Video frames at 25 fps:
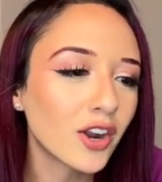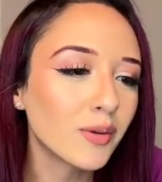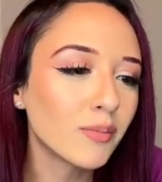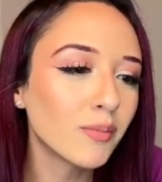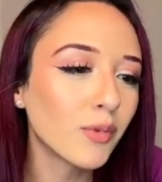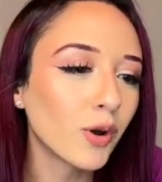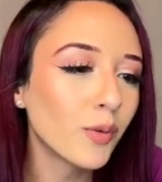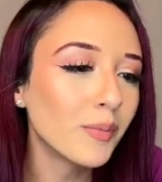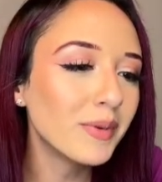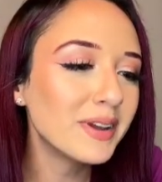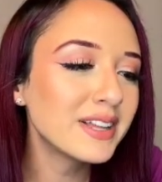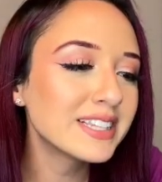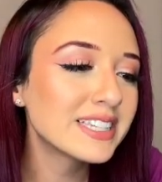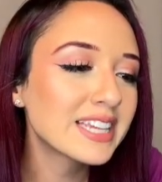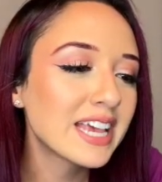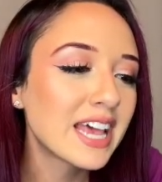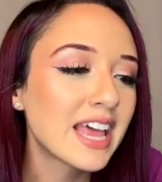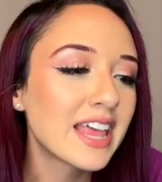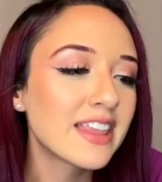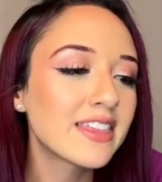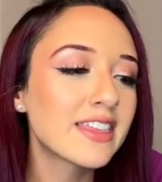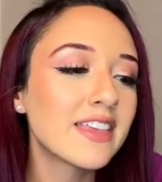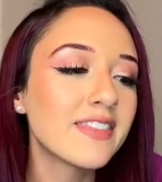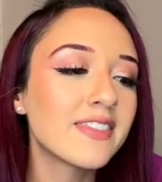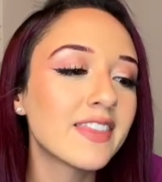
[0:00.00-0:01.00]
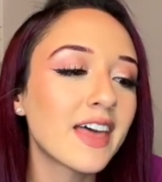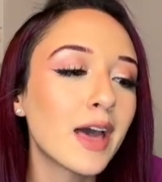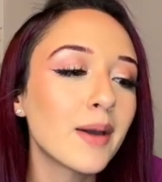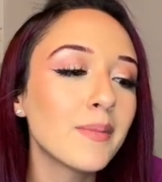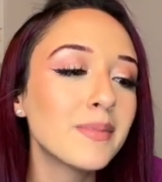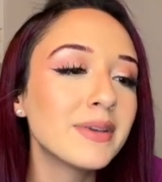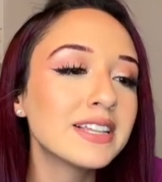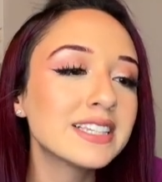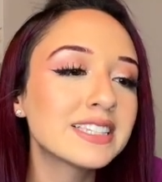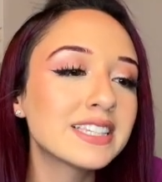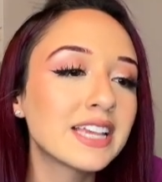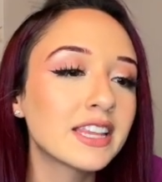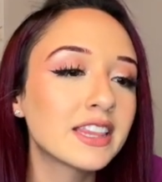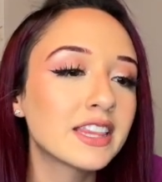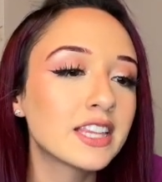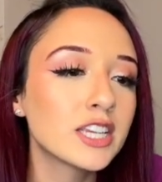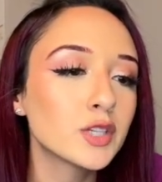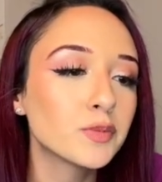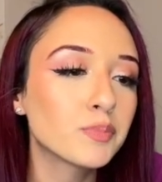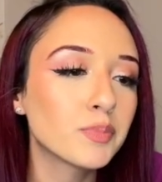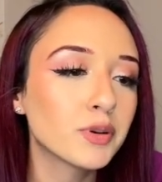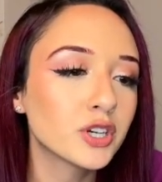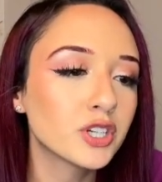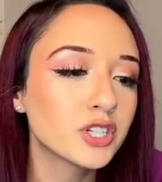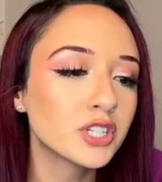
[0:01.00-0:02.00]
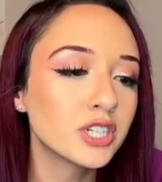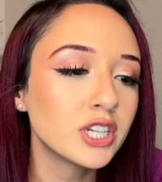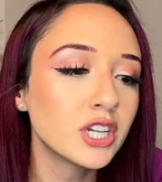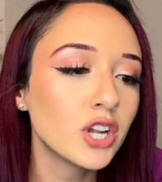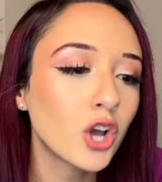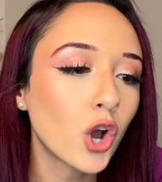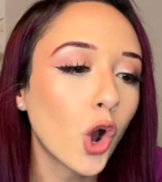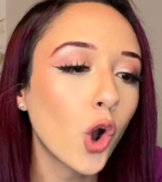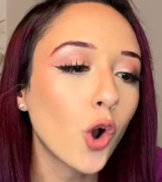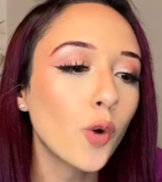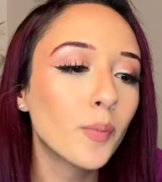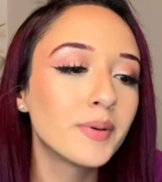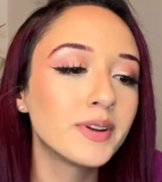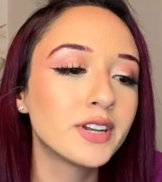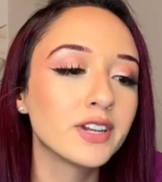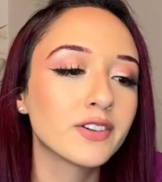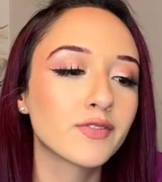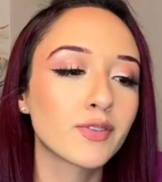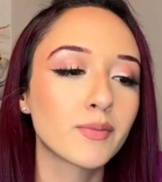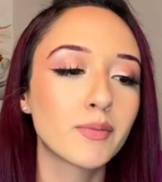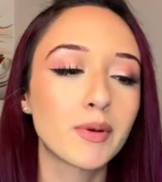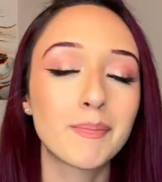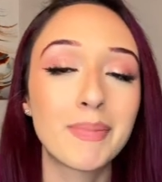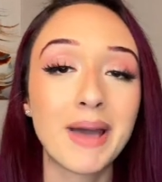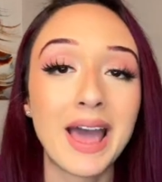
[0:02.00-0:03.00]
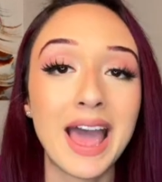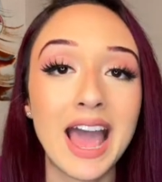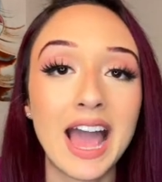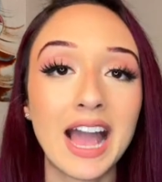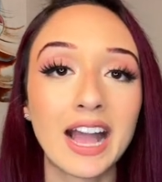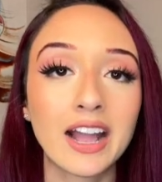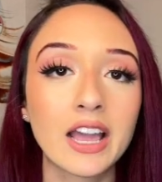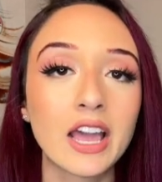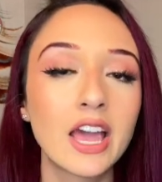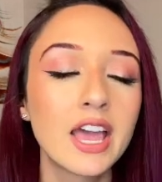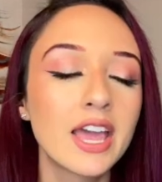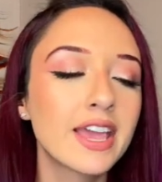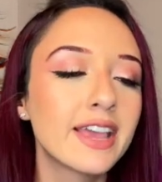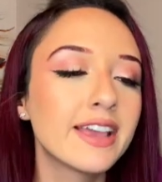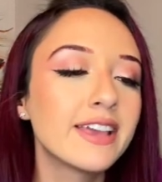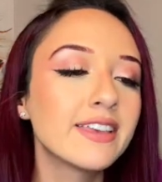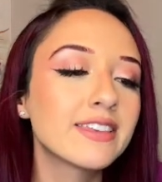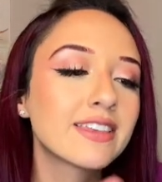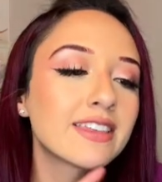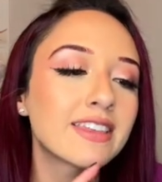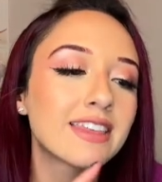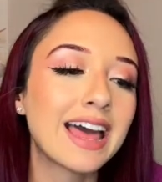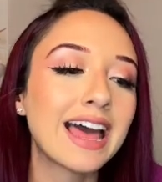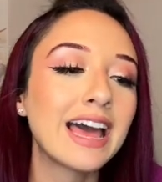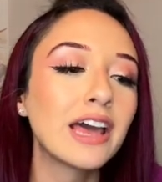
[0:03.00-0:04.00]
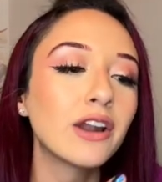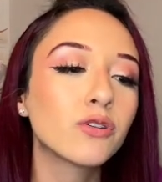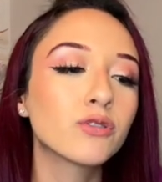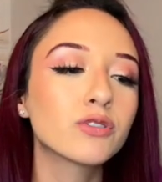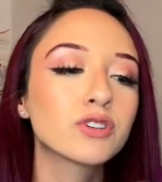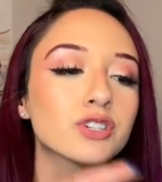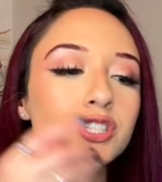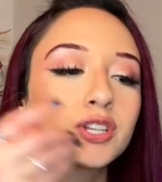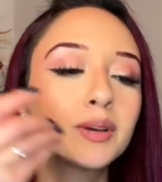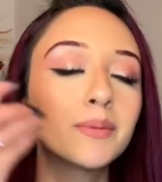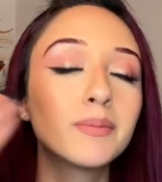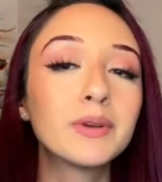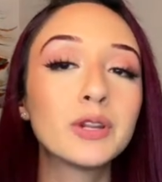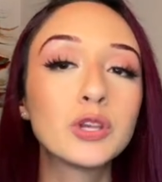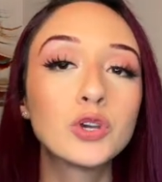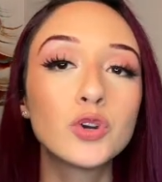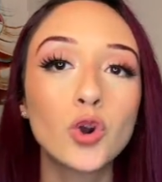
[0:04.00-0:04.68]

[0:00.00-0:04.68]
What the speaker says: moment, then that means that this person opened it from a pack. Either that or somebody who